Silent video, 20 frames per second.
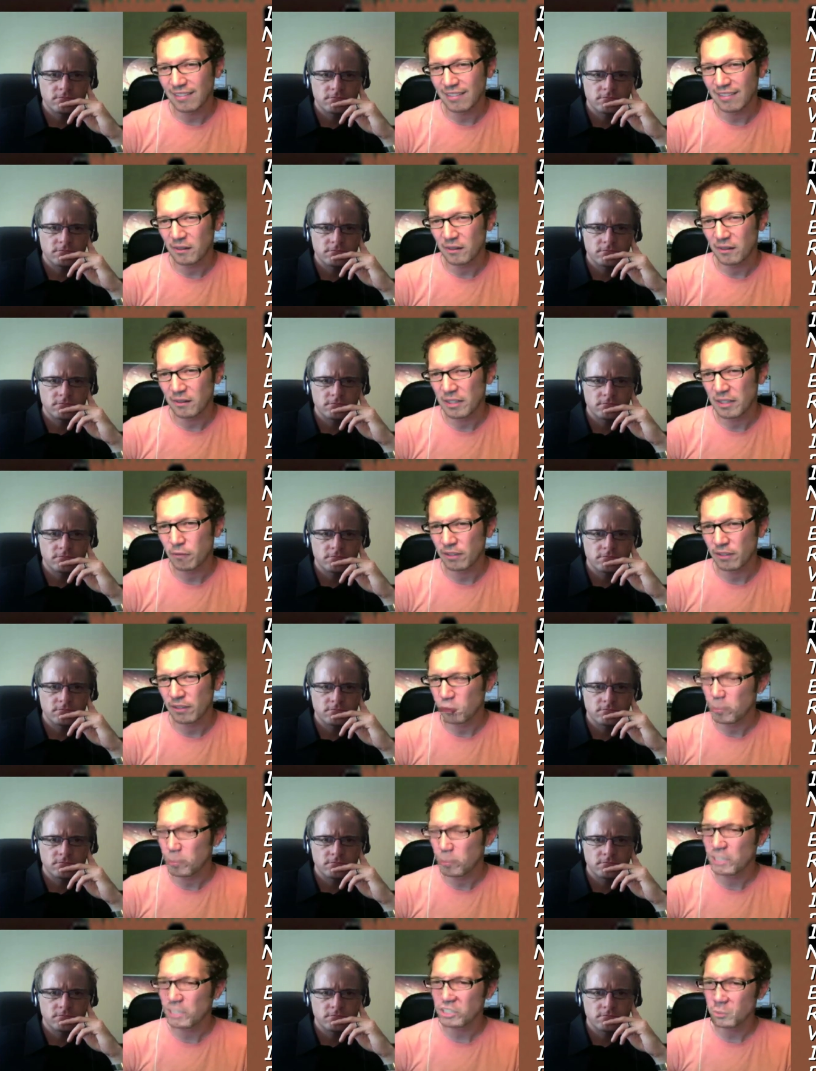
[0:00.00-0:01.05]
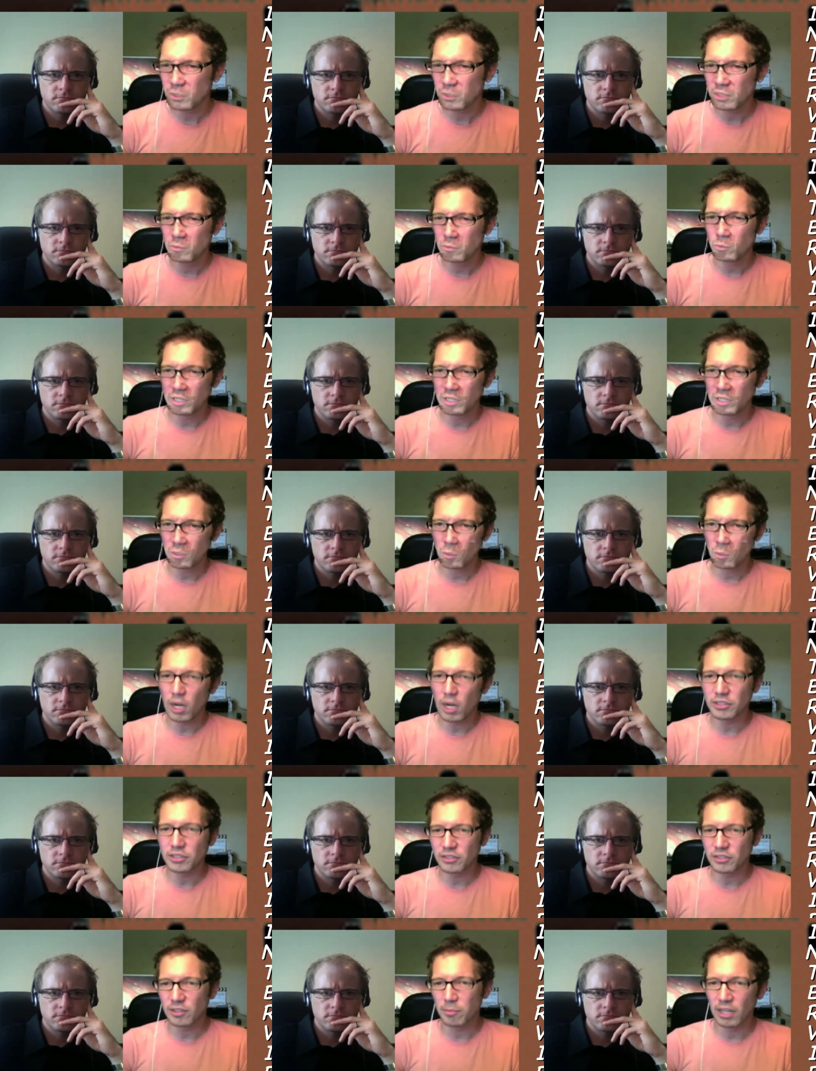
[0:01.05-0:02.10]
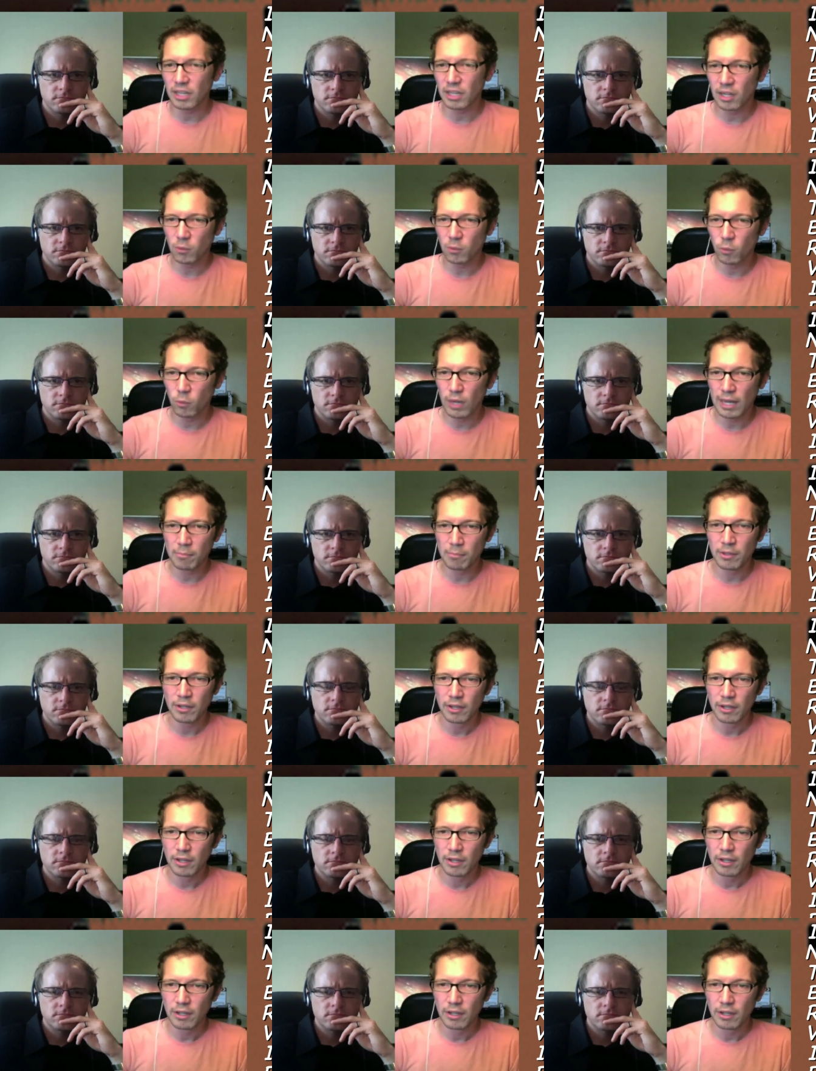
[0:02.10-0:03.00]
Speaker 1: tell the difference, especially when you when you're watching something on web.